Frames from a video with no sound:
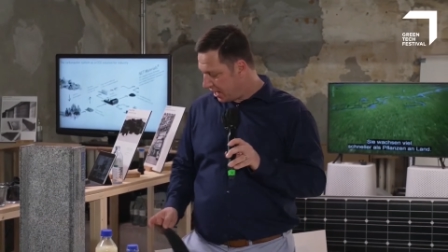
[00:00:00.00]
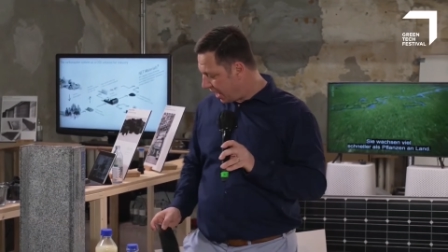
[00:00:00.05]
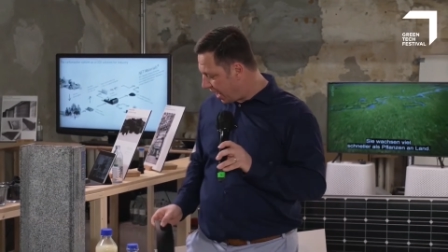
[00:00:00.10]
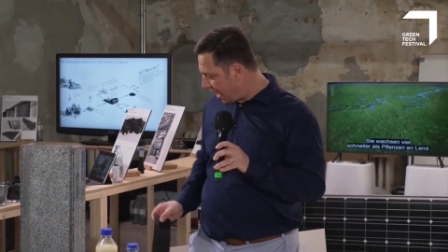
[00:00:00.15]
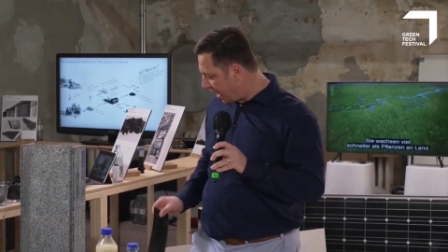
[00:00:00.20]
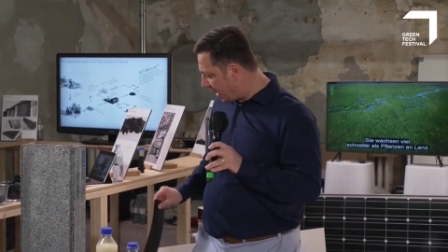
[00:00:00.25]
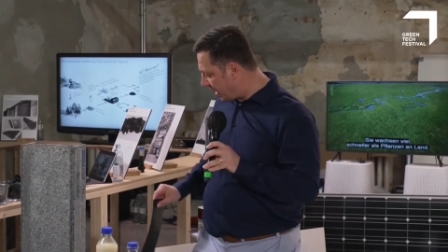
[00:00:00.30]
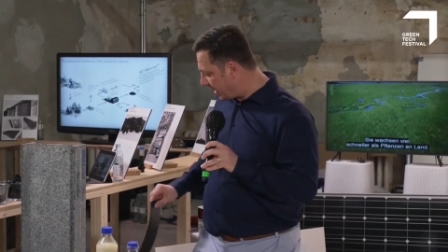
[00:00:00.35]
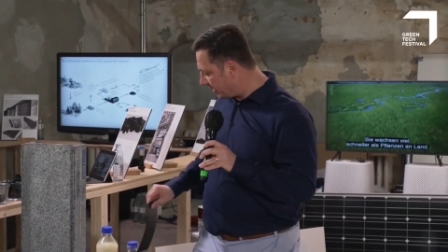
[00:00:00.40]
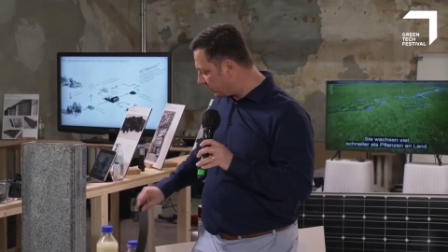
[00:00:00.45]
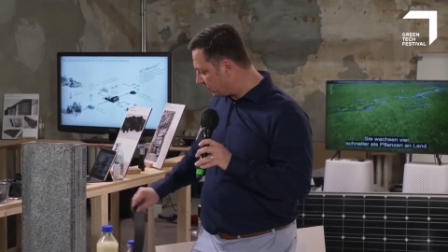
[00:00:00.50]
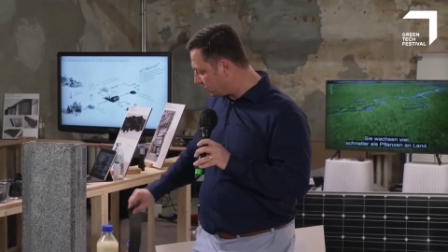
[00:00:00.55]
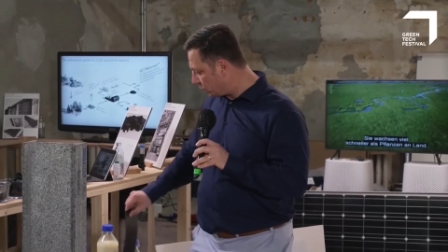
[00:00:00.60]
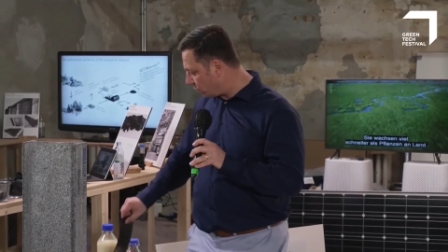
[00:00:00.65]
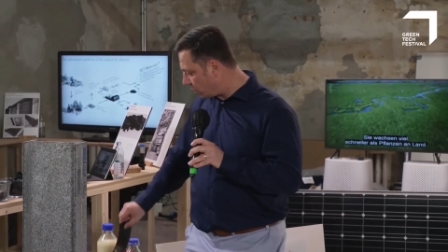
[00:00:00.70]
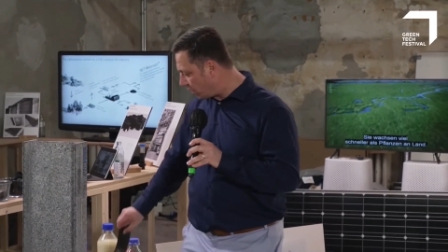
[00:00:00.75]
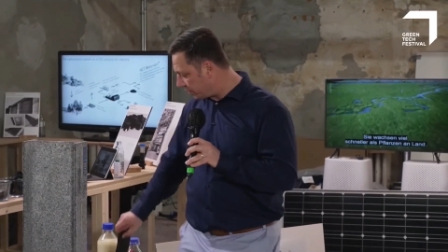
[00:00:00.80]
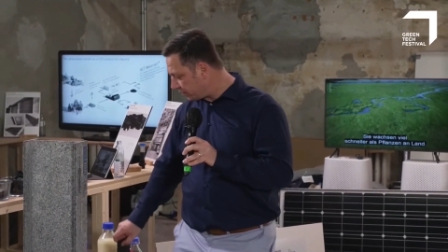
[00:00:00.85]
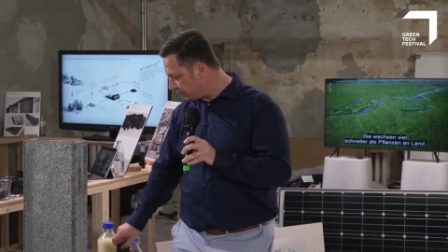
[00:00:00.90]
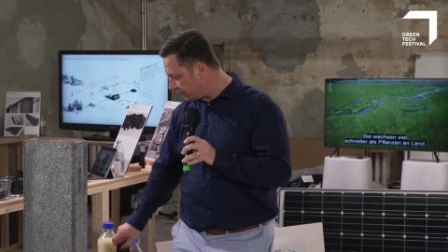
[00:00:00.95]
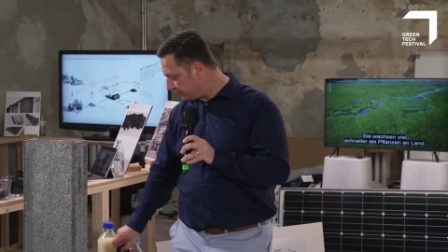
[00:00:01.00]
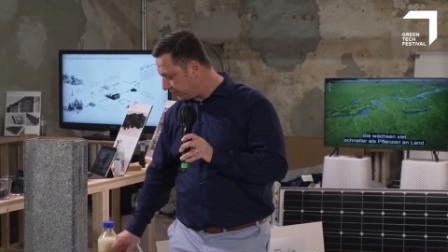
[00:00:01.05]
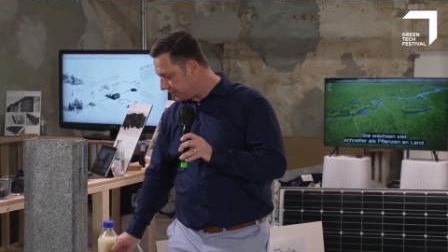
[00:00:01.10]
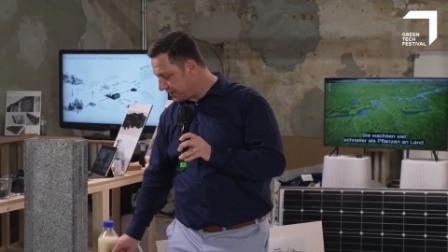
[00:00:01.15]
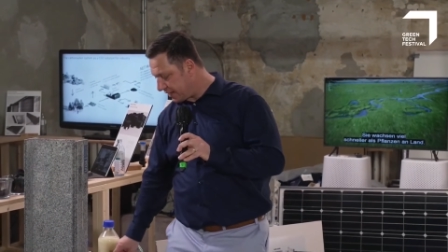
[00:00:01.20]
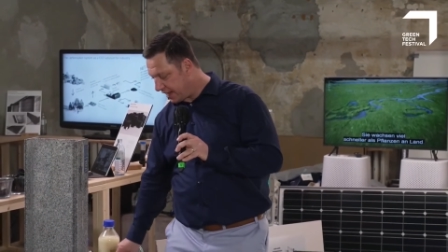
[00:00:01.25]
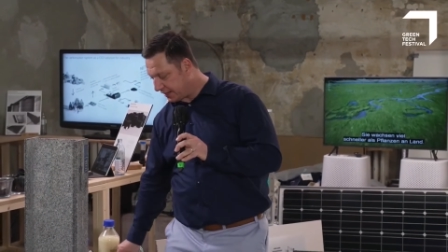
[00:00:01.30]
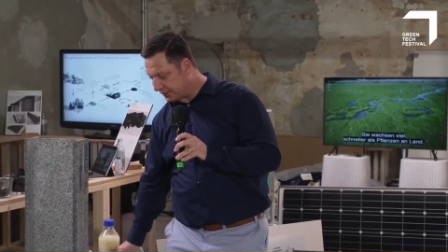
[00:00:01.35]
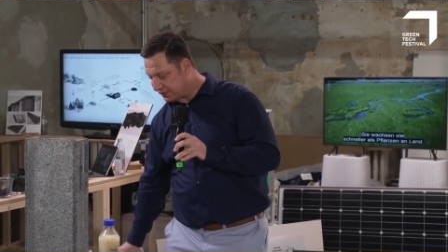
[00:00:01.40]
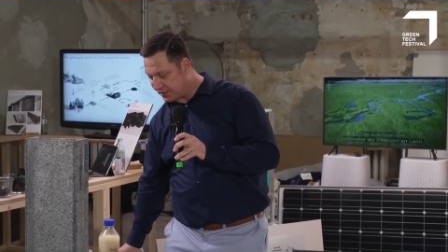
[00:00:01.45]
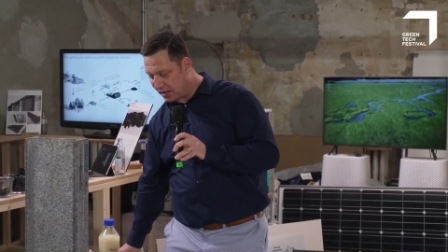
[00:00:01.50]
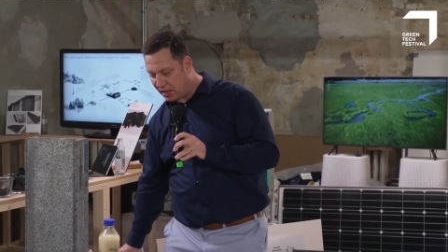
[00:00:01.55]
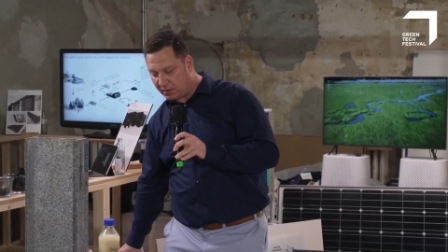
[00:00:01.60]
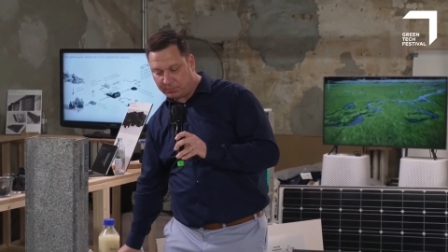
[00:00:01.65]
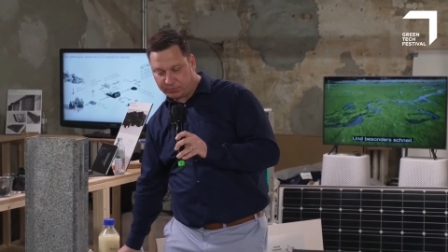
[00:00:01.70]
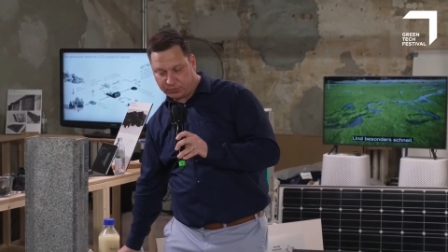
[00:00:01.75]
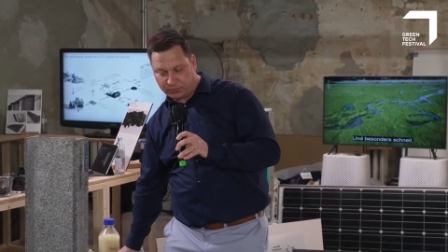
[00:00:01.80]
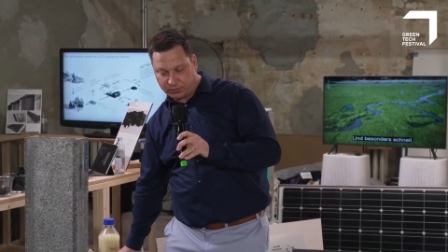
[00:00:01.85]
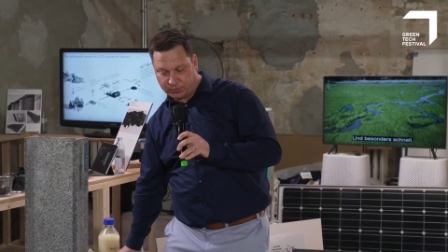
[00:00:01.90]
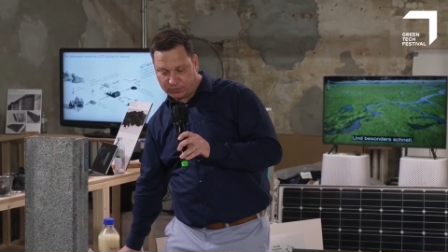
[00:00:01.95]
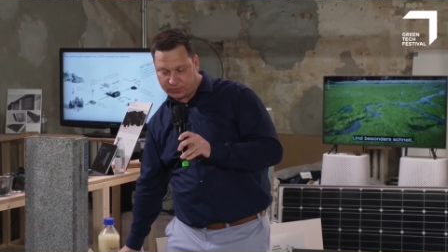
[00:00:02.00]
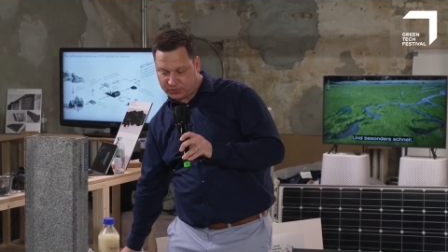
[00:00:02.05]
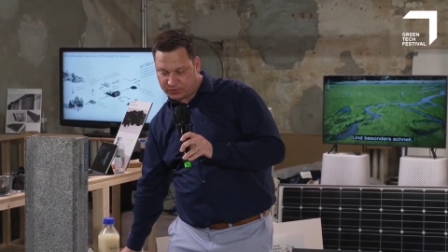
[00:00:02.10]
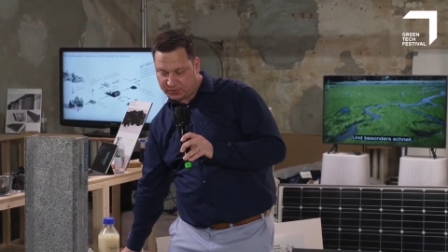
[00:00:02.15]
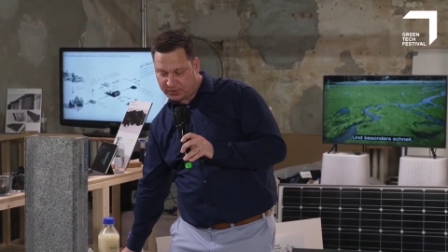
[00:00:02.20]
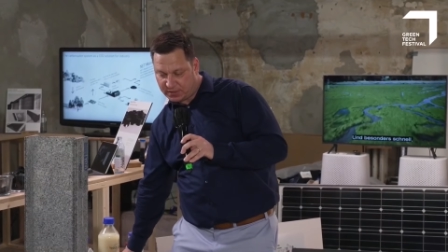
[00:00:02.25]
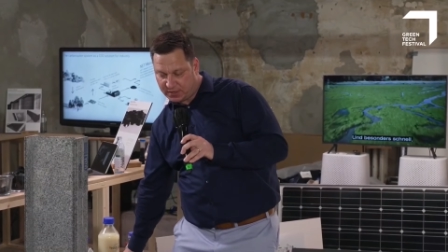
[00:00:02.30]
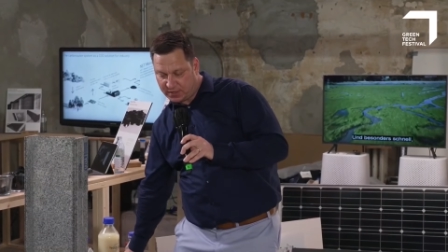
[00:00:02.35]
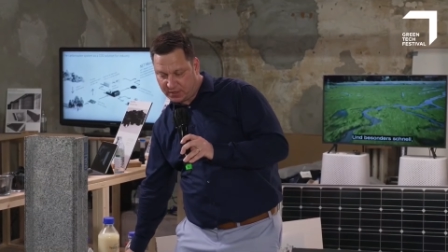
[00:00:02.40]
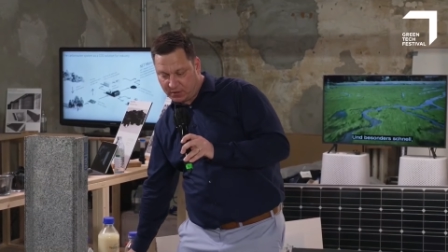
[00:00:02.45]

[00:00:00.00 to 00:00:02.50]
and one of the examples